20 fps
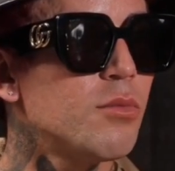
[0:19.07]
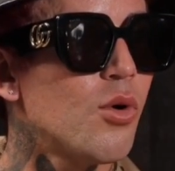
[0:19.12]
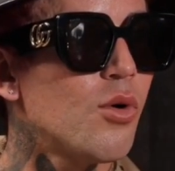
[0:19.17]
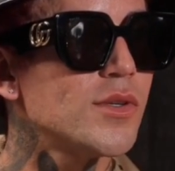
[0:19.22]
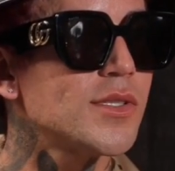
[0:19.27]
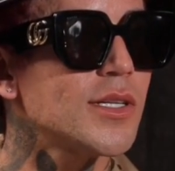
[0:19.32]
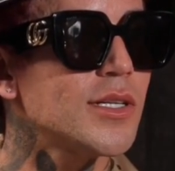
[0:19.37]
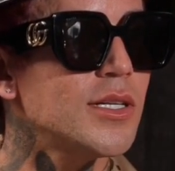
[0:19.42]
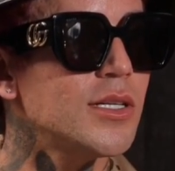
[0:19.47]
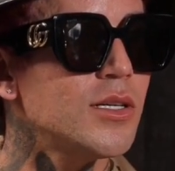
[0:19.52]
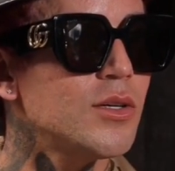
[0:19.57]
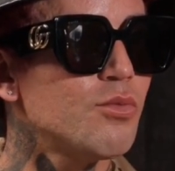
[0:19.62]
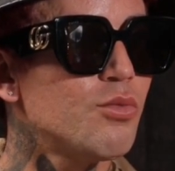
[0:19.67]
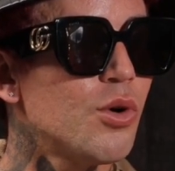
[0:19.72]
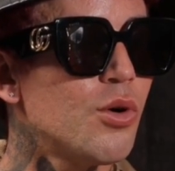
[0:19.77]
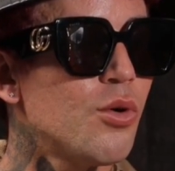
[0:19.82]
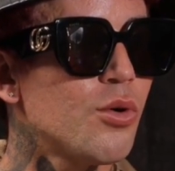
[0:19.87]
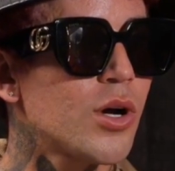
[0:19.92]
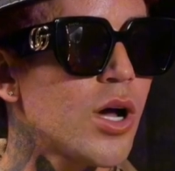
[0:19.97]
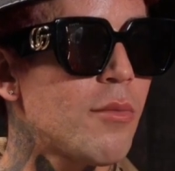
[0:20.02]
mostly
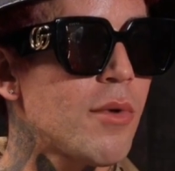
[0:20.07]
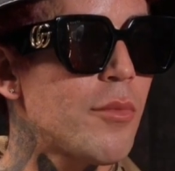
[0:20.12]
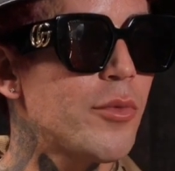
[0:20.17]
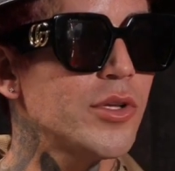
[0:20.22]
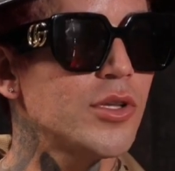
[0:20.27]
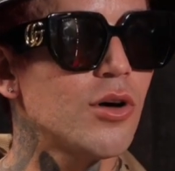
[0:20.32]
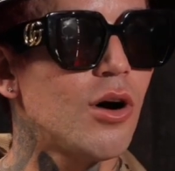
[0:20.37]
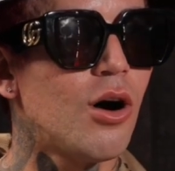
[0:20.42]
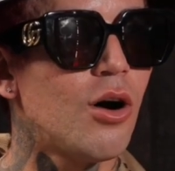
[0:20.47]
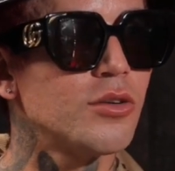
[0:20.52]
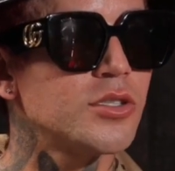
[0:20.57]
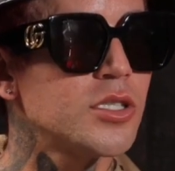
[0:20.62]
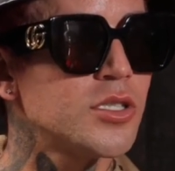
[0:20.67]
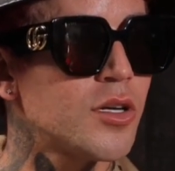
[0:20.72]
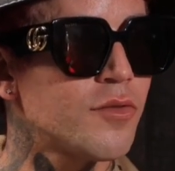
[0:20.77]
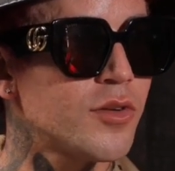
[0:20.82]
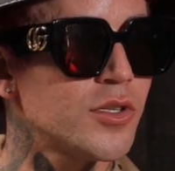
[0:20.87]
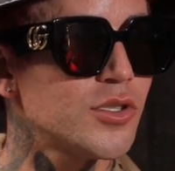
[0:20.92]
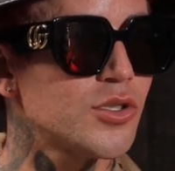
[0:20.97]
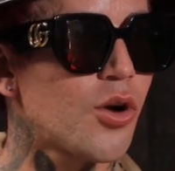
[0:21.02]
will come up with all these
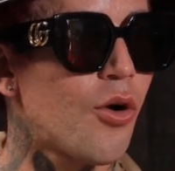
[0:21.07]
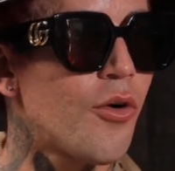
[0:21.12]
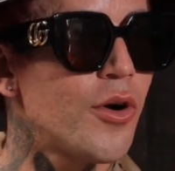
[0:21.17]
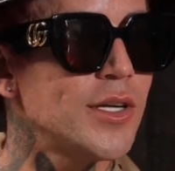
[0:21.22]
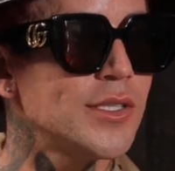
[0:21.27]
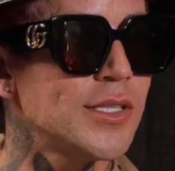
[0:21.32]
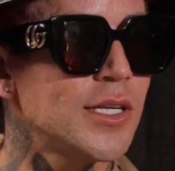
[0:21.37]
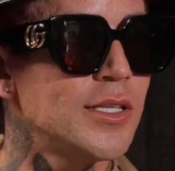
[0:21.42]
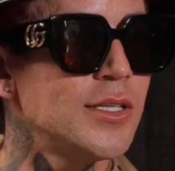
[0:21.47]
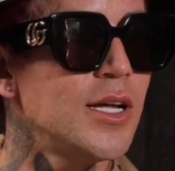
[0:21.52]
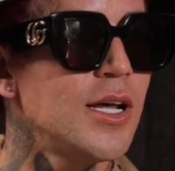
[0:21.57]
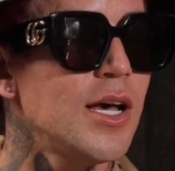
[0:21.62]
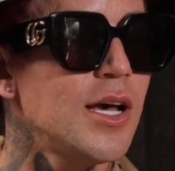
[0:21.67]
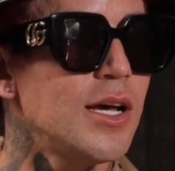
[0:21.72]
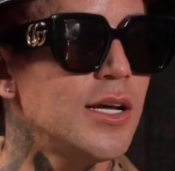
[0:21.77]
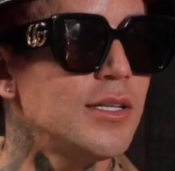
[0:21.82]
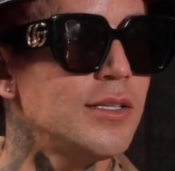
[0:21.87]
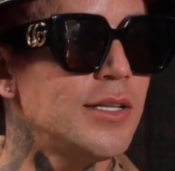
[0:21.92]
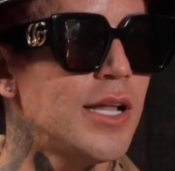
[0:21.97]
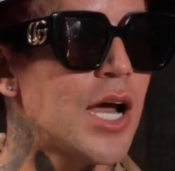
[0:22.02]
different stories and
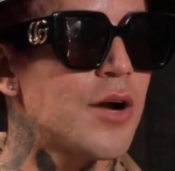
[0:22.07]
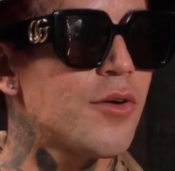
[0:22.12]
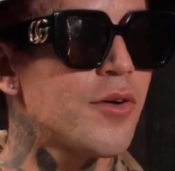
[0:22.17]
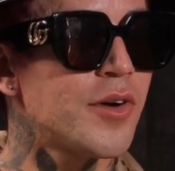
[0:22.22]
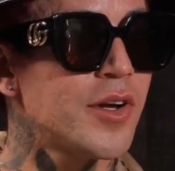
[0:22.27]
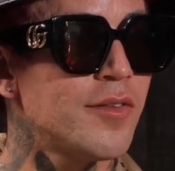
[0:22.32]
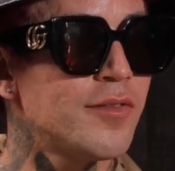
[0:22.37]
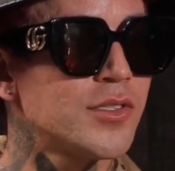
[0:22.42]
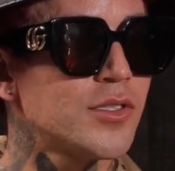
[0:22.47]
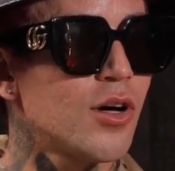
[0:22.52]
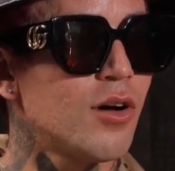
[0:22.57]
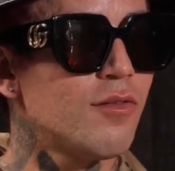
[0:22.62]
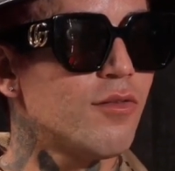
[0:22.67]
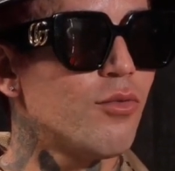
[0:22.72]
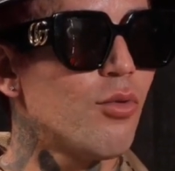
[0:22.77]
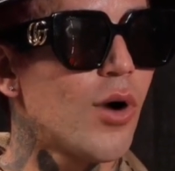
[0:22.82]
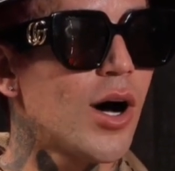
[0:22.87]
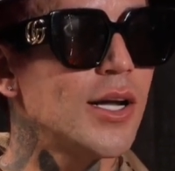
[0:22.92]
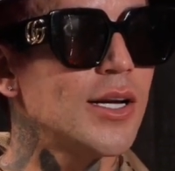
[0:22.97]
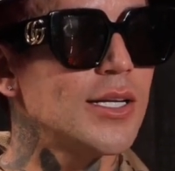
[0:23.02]
narratives of
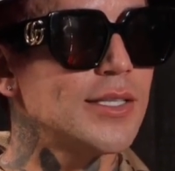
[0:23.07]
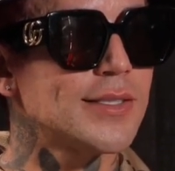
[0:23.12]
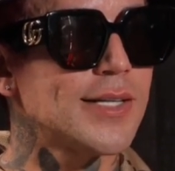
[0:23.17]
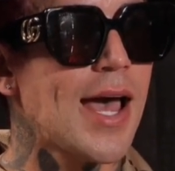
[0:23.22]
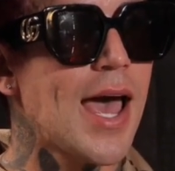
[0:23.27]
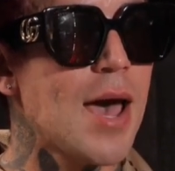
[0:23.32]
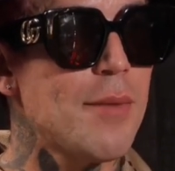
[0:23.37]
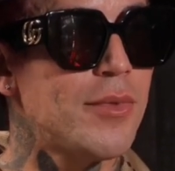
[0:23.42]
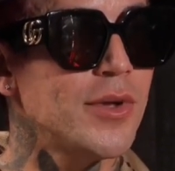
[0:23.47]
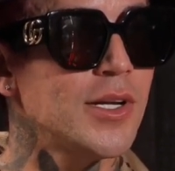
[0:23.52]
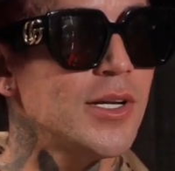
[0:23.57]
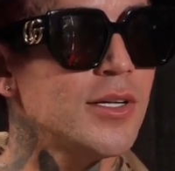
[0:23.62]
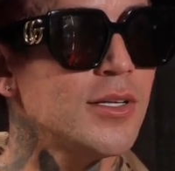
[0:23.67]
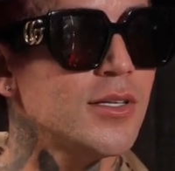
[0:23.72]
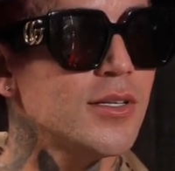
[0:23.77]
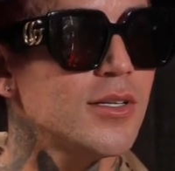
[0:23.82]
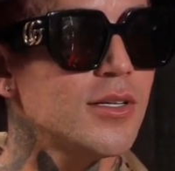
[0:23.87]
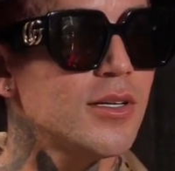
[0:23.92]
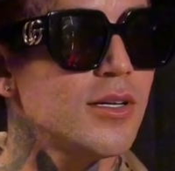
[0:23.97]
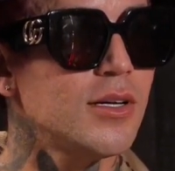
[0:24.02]
what is happening
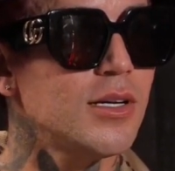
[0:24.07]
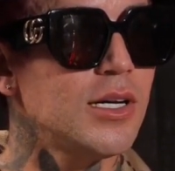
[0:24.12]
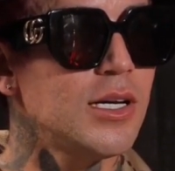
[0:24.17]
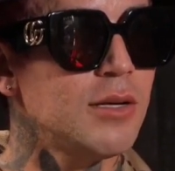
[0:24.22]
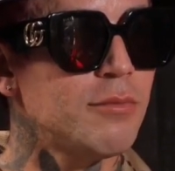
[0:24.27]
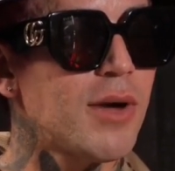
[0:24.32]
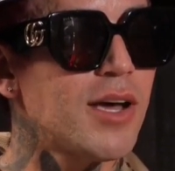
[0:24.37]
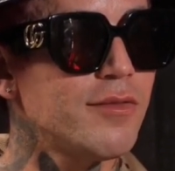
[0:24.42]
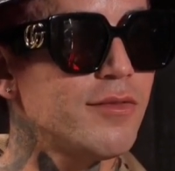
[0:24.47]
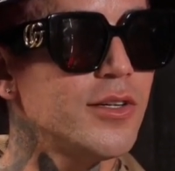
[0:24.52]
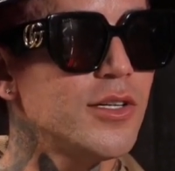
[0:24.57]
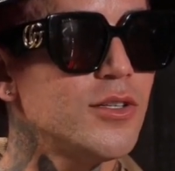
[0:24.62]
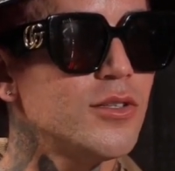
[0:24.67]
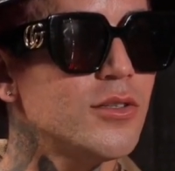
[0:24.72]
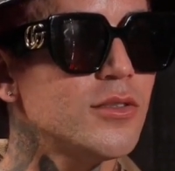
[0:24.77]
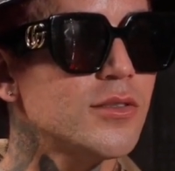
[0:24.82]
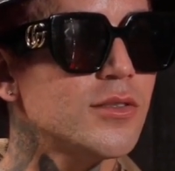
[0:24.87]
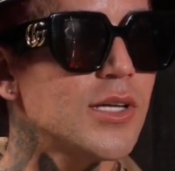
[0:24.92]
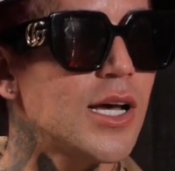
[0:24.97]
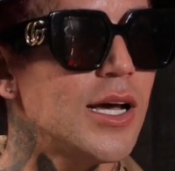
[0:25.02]
in my
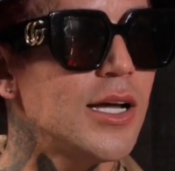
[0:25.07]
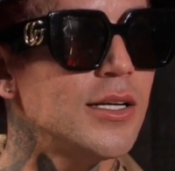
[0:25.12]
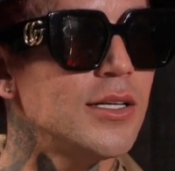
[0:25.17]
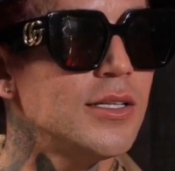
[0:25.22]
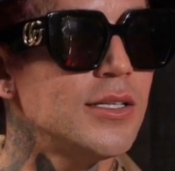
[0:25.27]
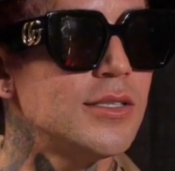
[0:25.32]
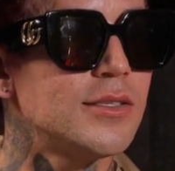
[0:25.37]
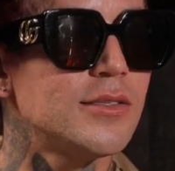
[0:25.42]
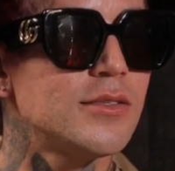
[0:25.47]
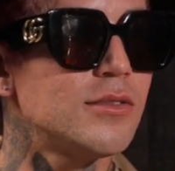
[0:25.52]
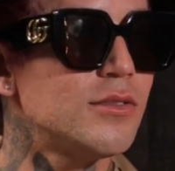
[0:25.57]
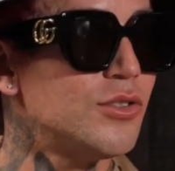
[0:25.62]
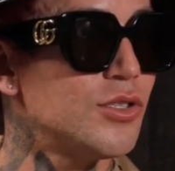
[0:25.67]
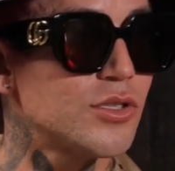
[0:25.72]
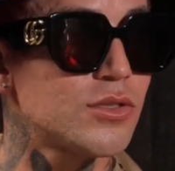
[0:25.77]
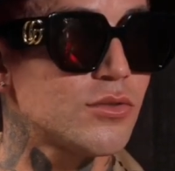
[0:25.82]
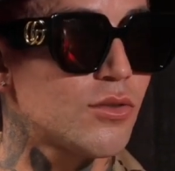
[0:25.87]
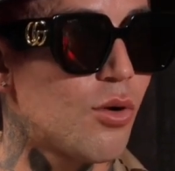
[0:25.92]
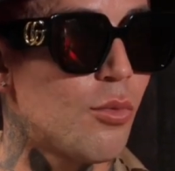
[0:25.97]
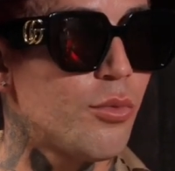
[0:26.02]
videos, and it's
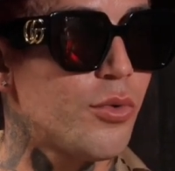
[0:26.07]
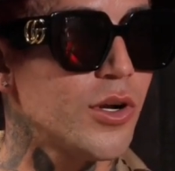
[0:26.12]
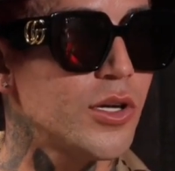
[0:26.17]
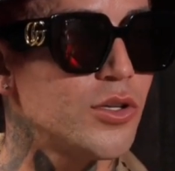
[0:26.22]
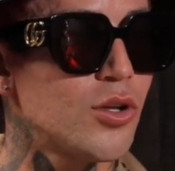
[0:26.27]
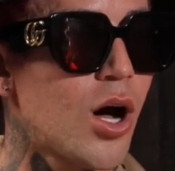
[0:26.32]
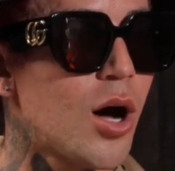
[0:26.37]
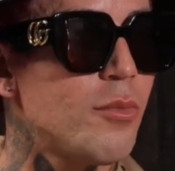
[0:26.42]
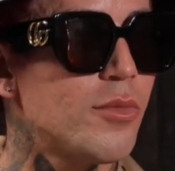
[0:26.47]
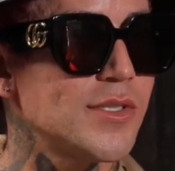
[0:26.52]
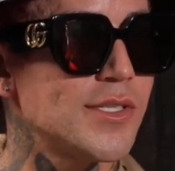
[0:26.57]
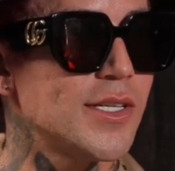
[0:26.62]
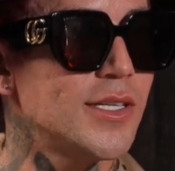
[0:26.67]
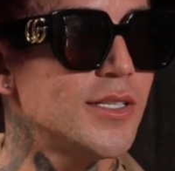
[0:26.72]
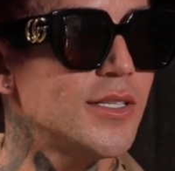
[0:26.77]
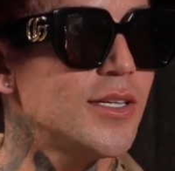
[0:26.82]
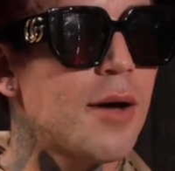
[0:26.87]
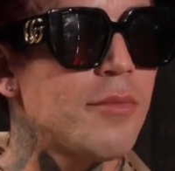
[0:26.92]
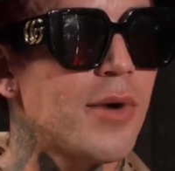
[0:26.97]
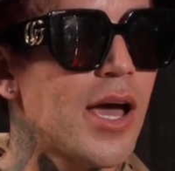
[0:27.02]
just completely the opposite.
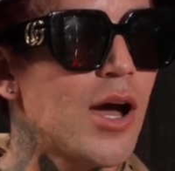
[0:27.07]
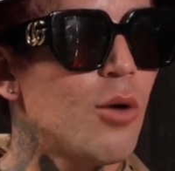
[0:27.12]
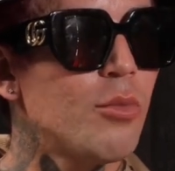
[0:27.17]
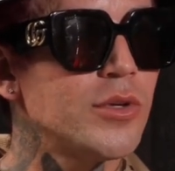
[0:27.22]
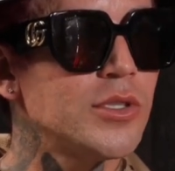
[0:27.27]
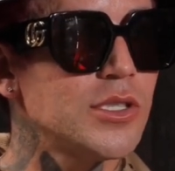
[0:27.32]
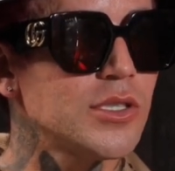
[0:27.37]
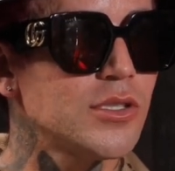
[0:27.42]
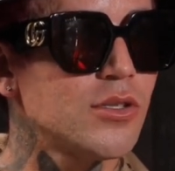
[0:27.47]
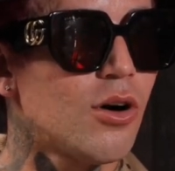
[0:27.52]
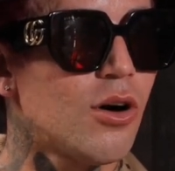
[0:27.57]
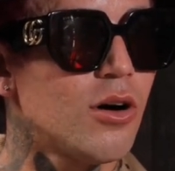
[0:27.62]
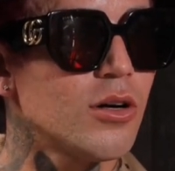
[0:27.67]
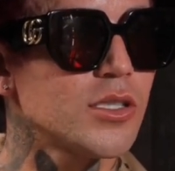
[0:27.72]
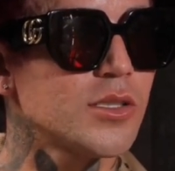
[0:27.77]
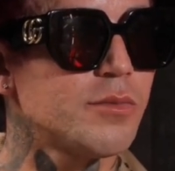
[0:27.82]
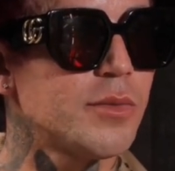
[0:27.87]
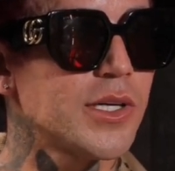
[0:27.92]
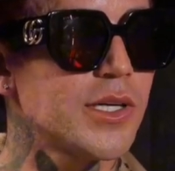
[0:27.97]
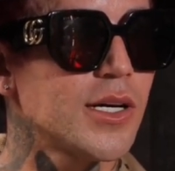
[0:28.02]
I'm helping these
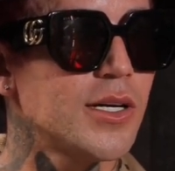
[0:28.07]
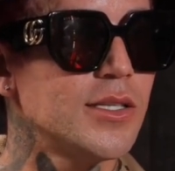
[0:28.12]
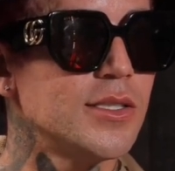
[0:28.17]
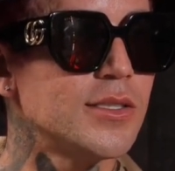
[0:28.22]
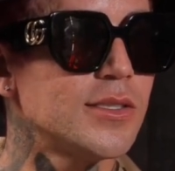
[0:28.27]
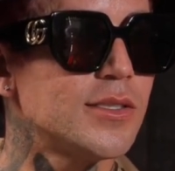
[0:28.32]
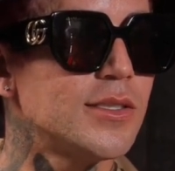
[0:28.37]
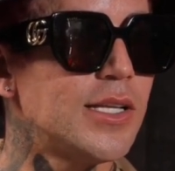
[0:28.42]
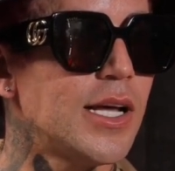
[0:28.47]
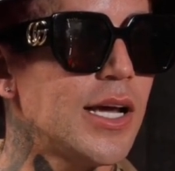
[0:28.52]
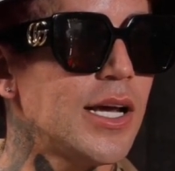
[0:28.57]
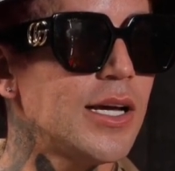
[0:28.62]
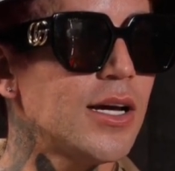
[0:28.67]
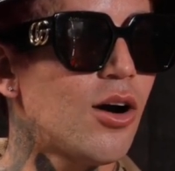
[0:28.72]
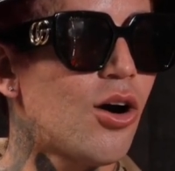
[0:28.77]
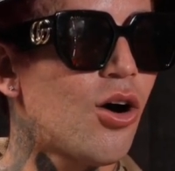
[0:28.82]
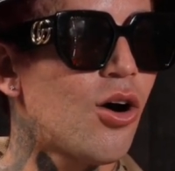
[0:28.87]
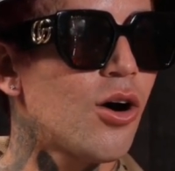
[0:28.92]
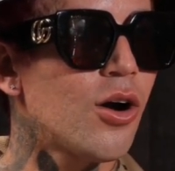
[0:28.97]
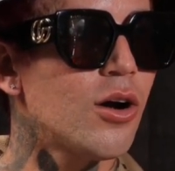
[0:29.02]
dogs because they
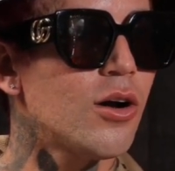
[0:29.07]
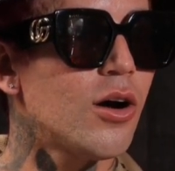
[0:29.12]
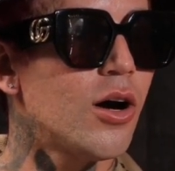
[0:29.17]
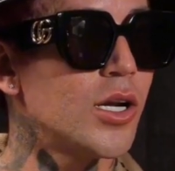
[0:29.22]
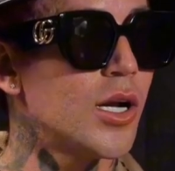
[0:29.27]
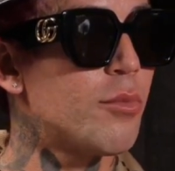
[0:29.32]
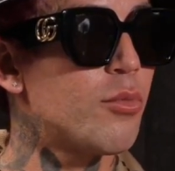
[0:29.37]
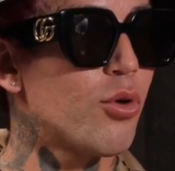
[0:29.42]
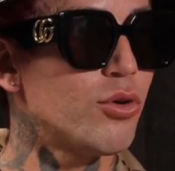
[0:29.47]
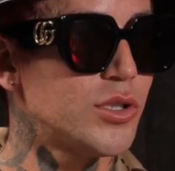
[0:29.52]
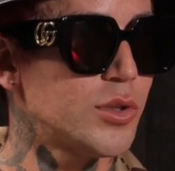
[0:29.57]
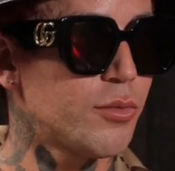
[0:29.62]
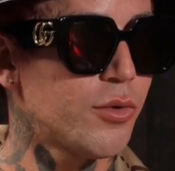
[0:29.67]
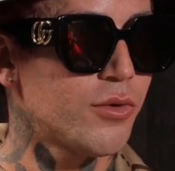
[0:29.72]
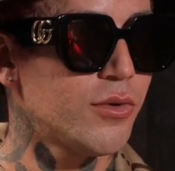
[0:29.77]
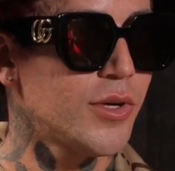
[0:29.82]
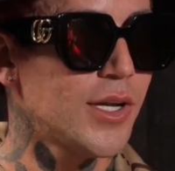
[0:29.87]
are unapproachable.